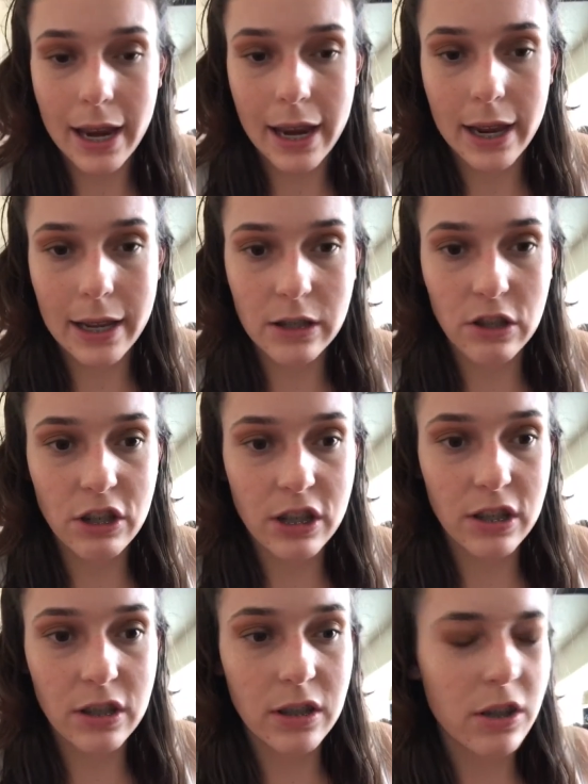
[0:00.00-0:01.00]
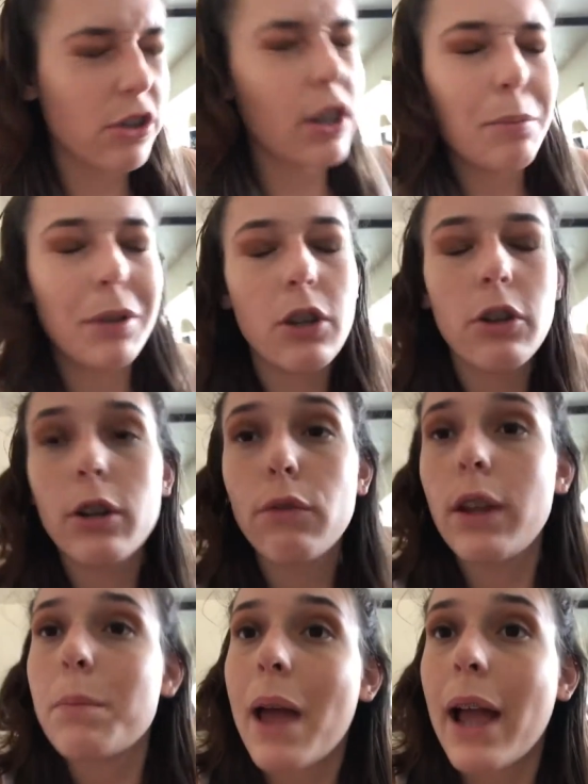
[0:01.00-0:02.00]
and just let me know your
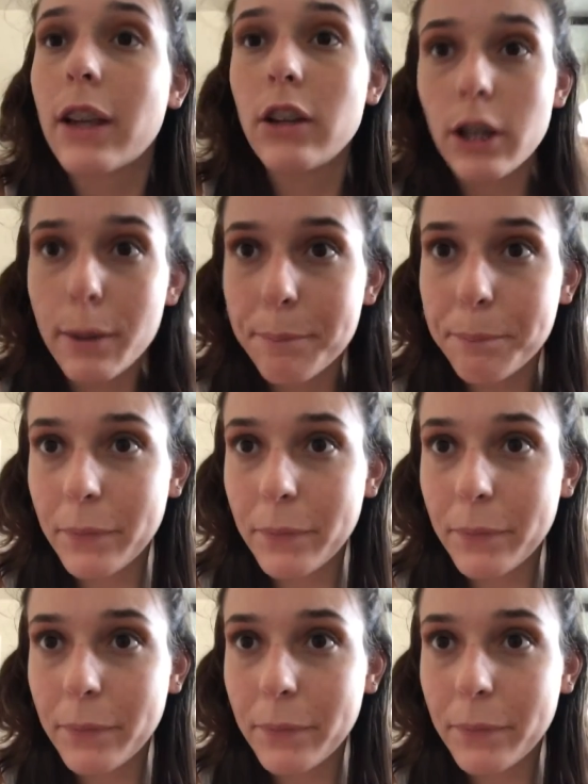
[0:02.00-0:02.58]
feedback, you know?